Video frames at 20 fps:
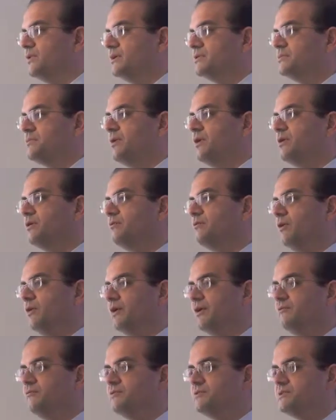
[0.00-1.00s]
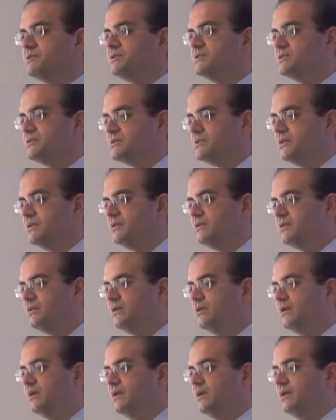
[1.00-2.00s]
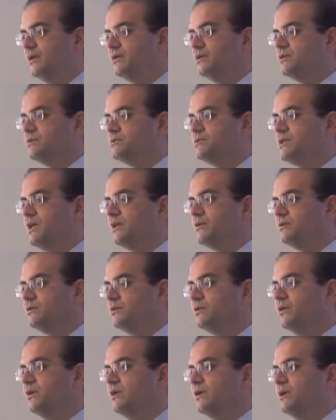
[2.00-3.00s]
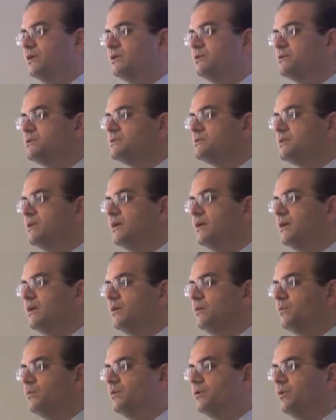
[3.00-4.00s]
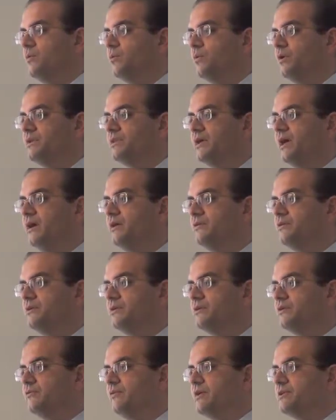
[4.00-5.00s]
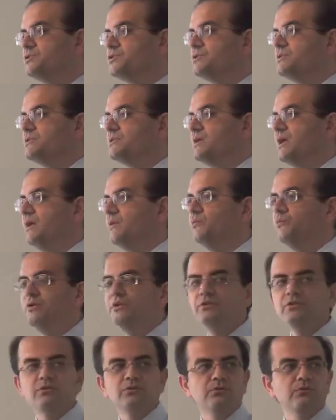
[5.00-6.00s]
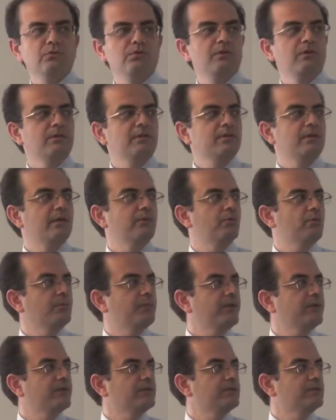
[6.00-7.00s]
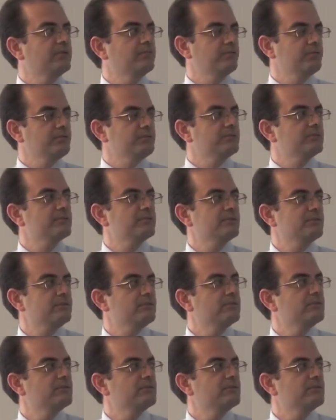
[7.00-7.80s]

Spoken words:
That's part of our emphasis in our center is, what health interventions can we do that will make a difference?